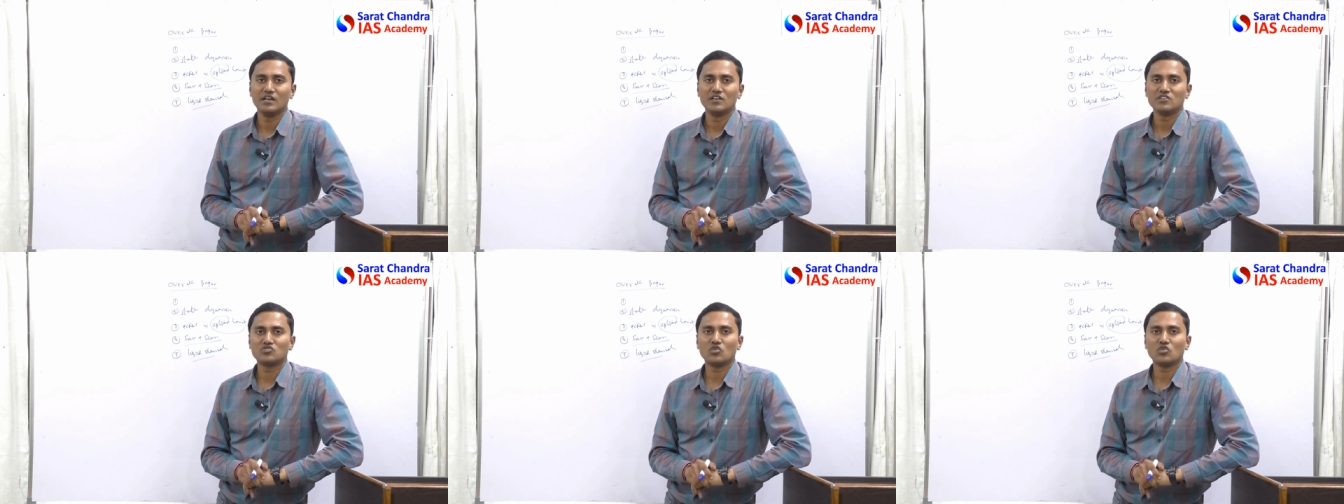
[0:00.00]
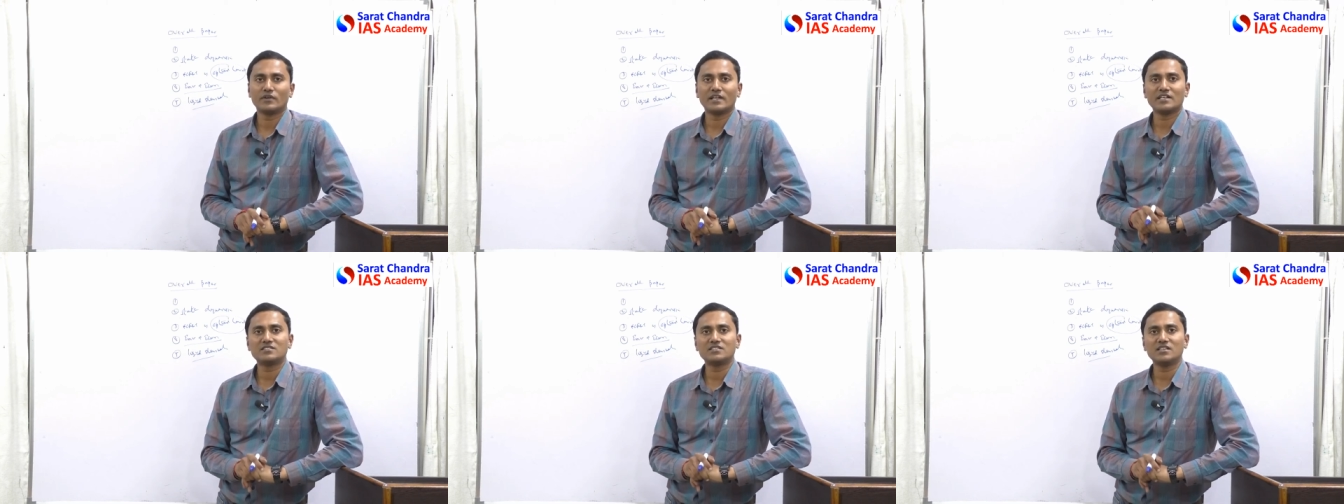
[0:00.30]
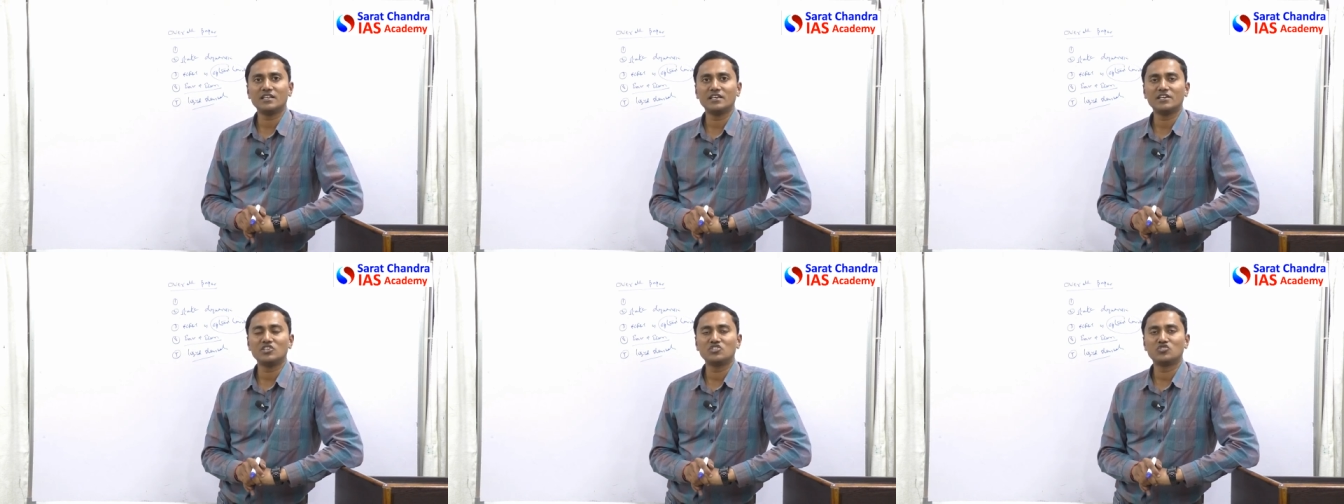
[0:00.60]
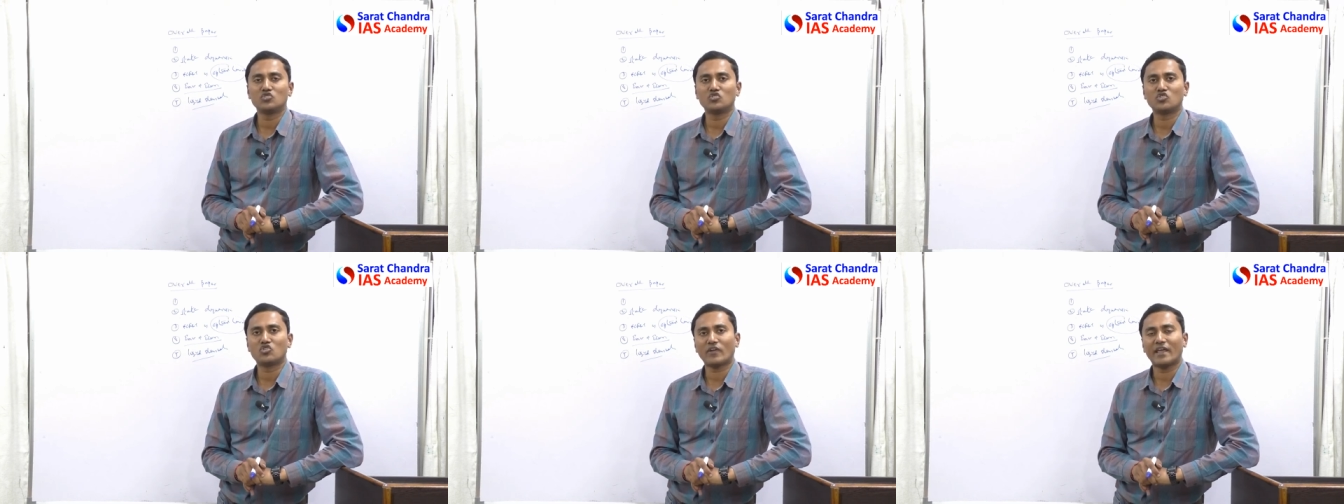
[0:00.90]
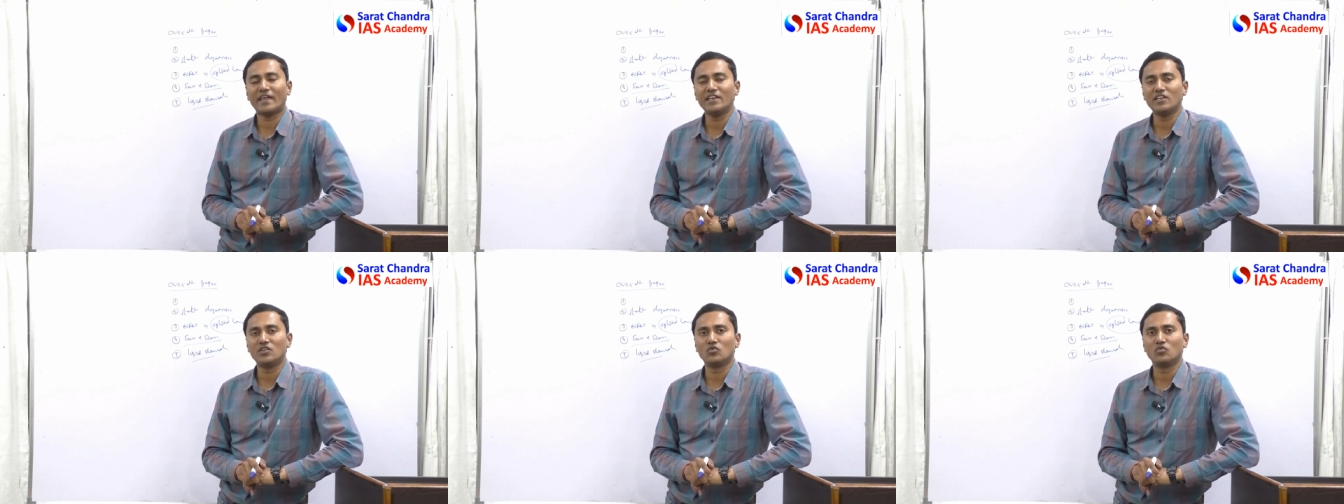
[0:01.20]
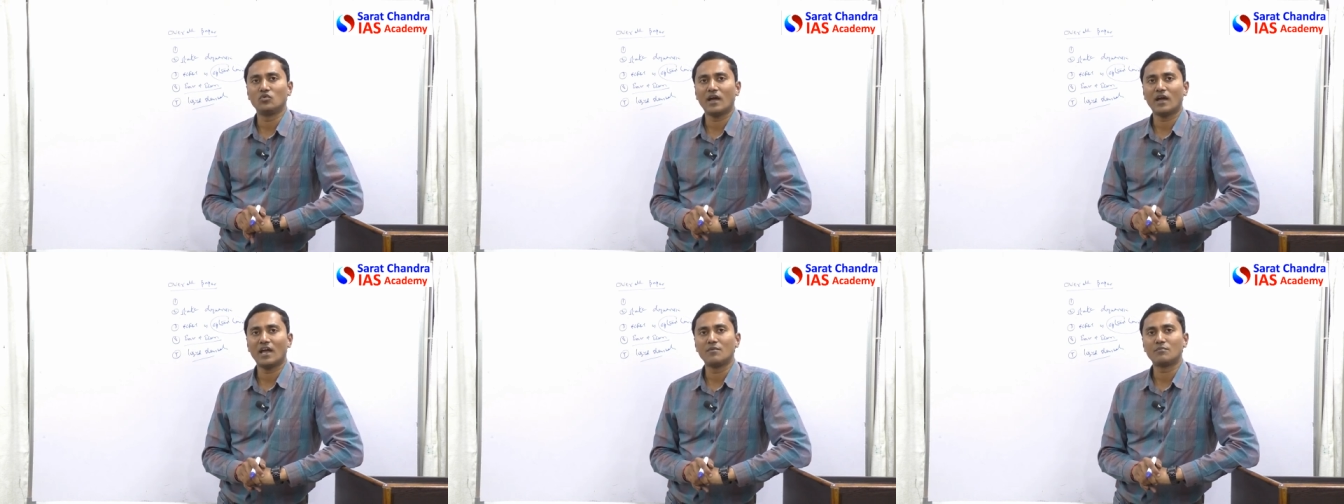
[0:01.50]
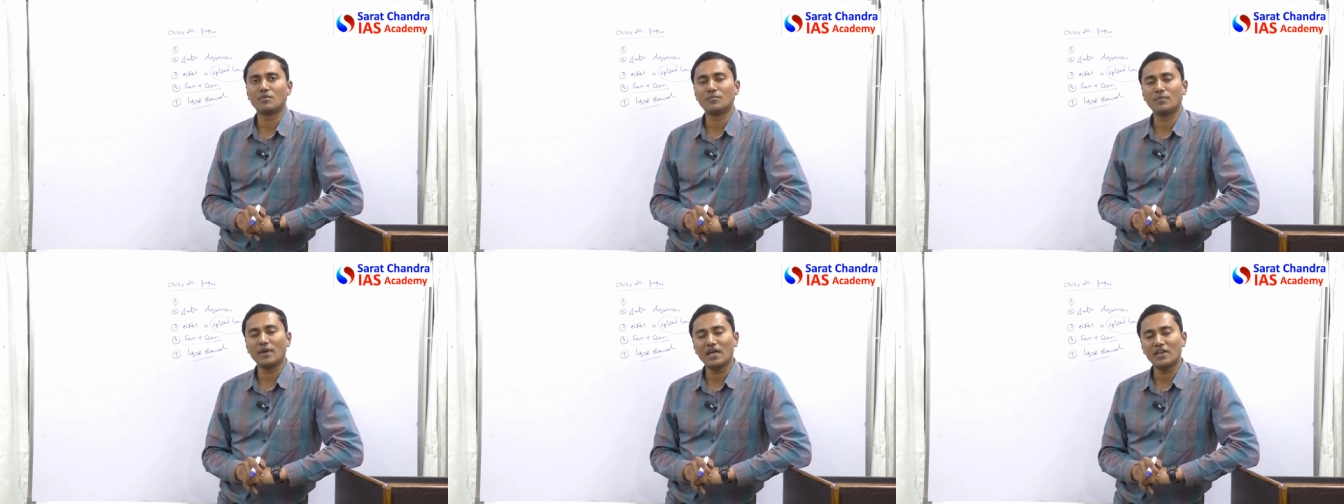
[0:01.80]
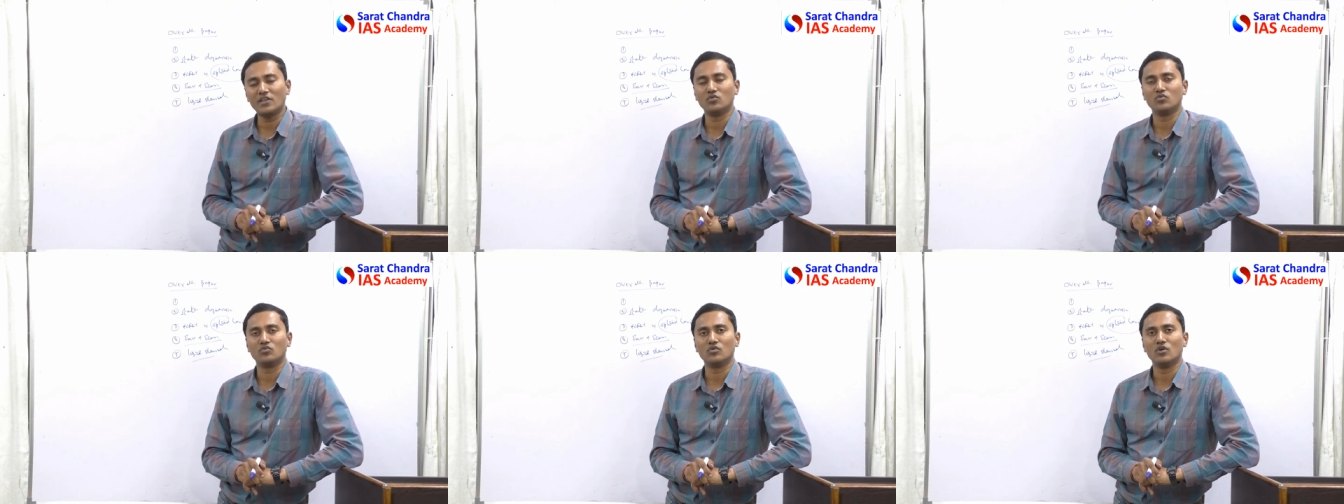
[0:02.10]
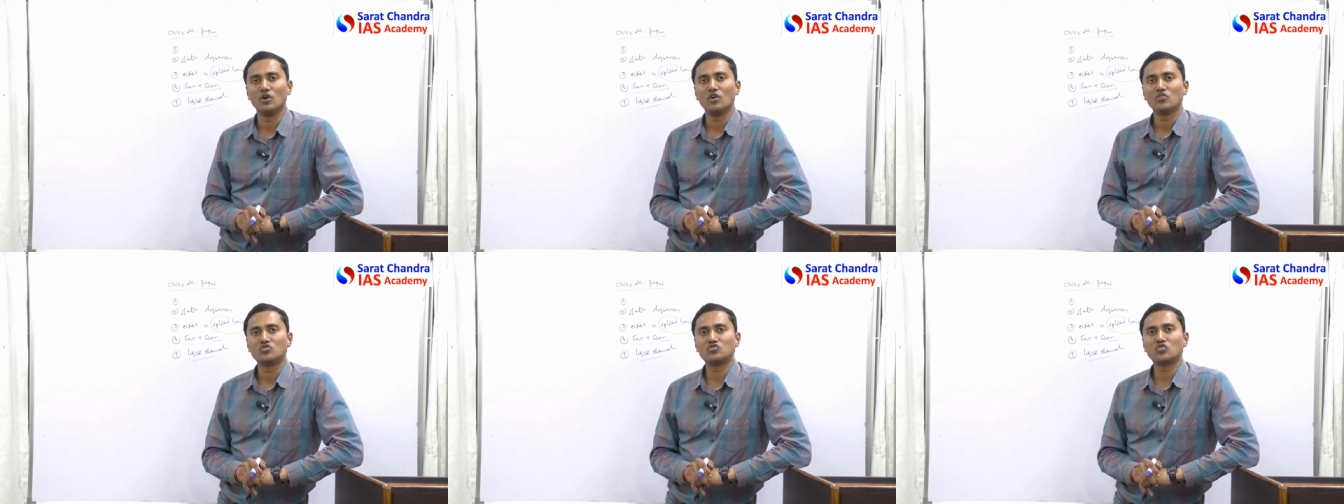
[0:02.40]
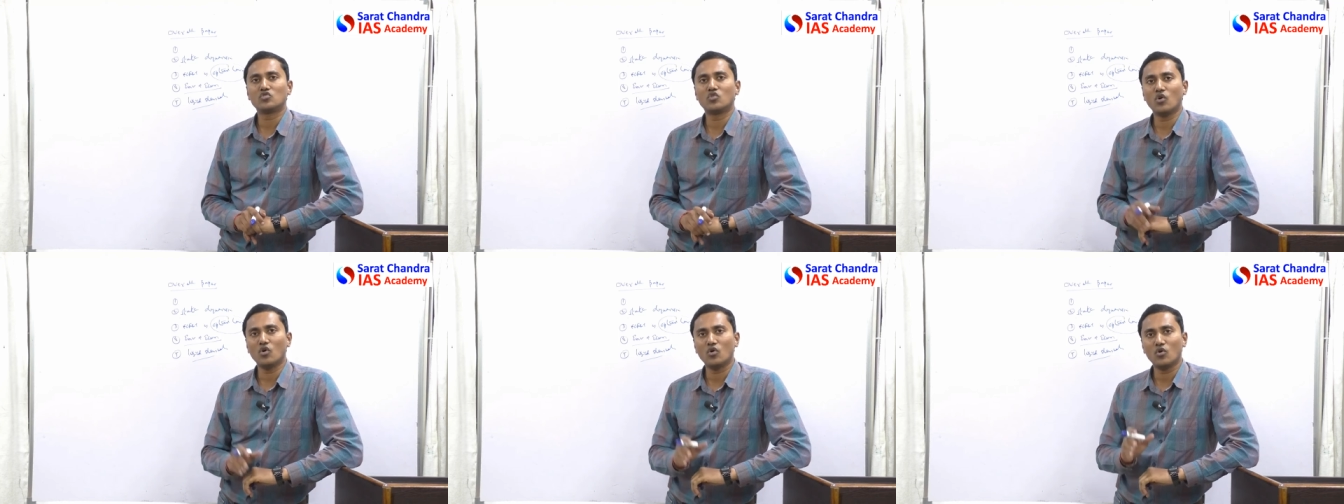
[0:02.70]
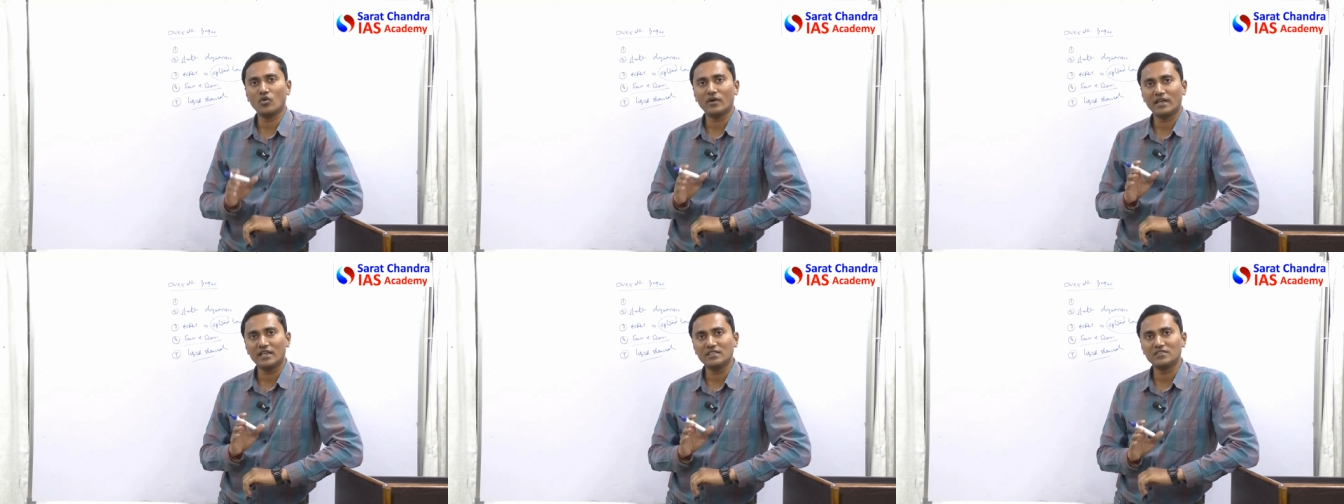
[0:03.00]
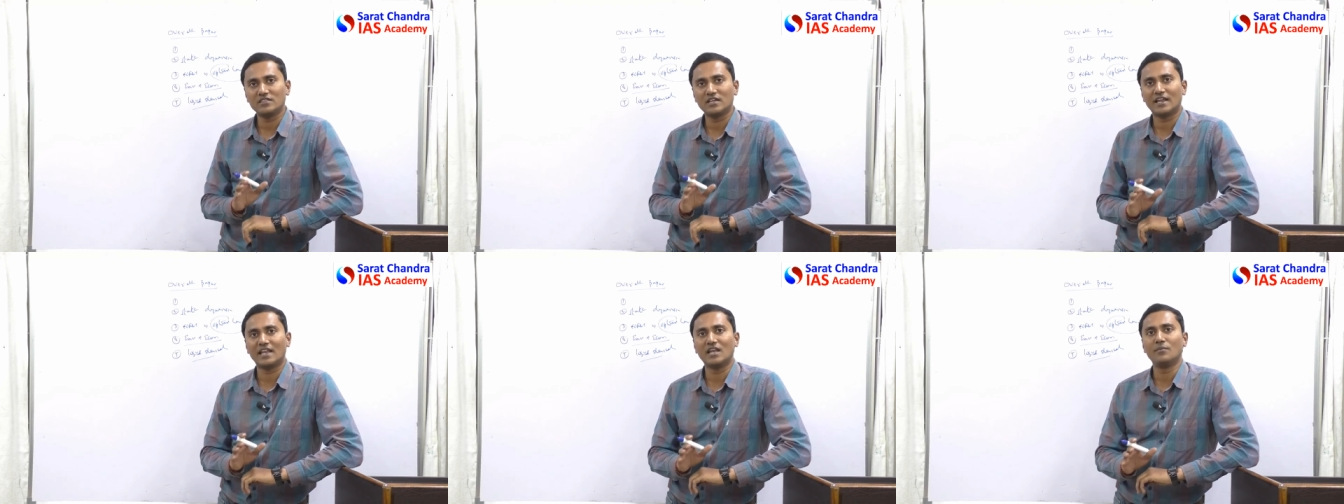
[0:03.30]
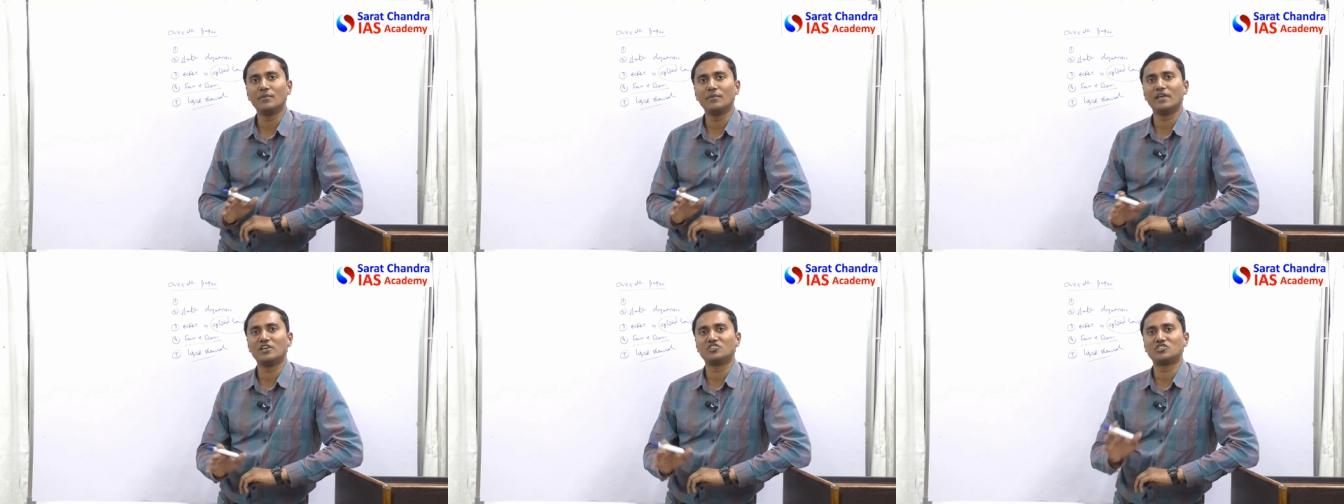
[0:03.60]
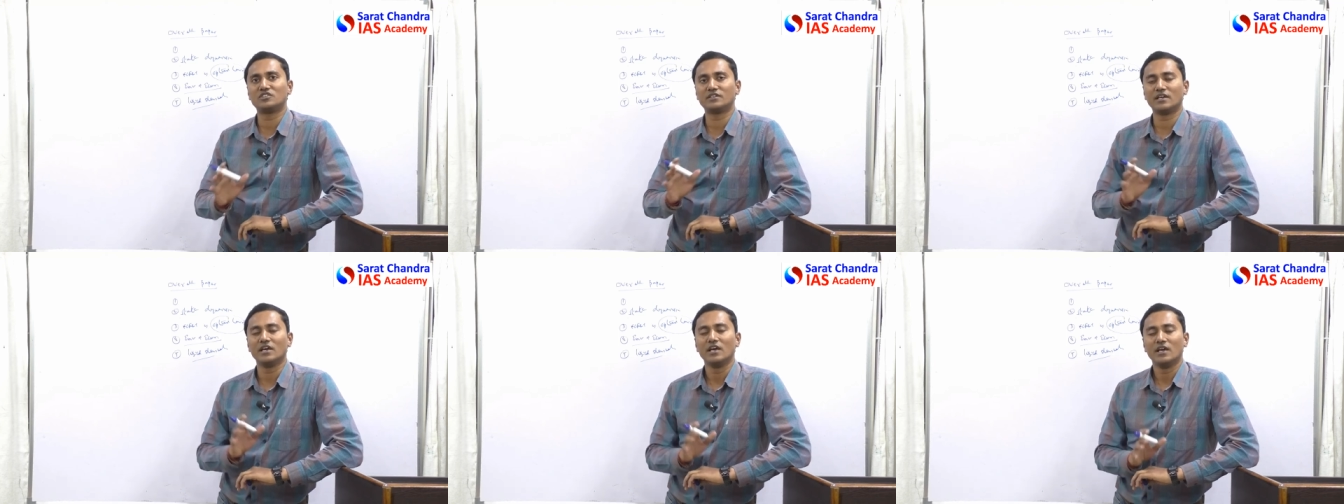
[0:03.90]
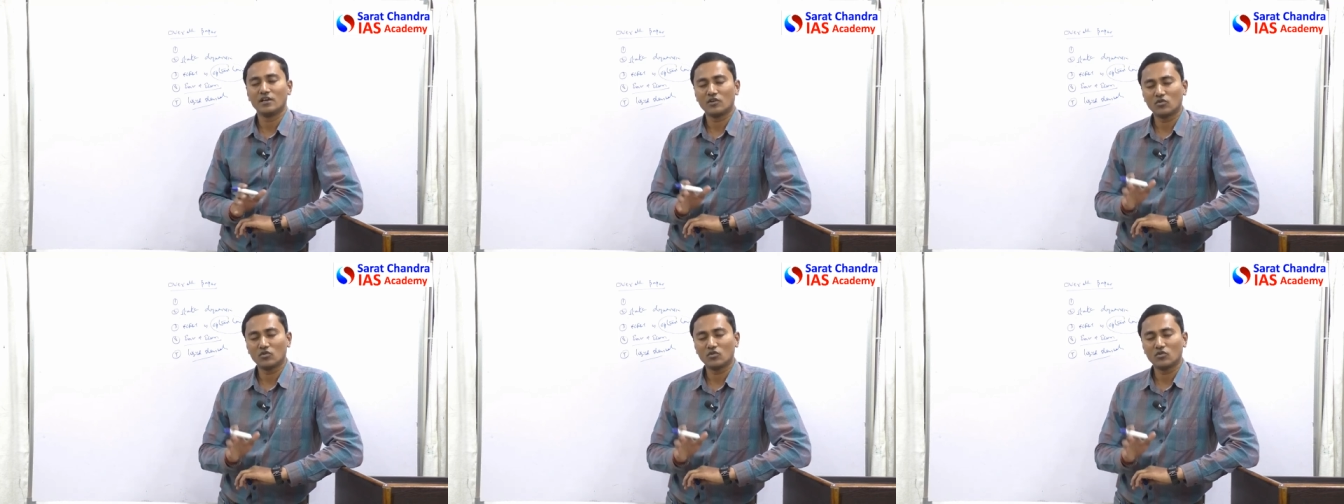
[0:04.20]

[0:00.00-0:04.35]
So test series should train you and prepare you to go in that elimination,